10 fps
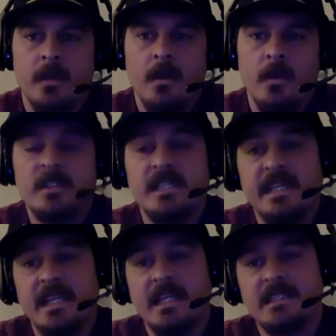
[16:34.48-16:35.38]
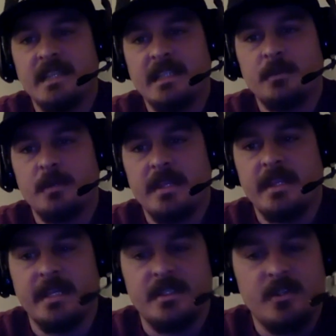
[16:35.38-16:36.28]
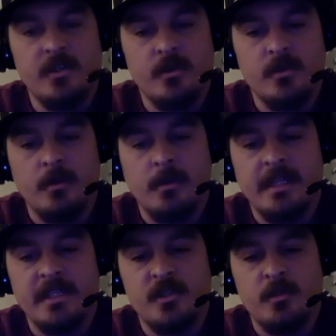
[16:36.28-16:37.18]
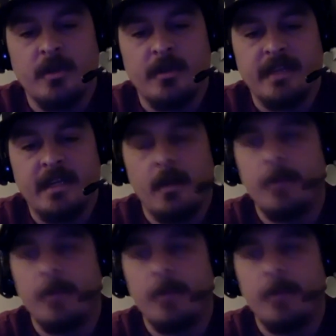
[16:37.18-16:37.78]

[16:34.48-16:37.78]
Well, see, and that's one of the things too. So I'm glad that you brought that up.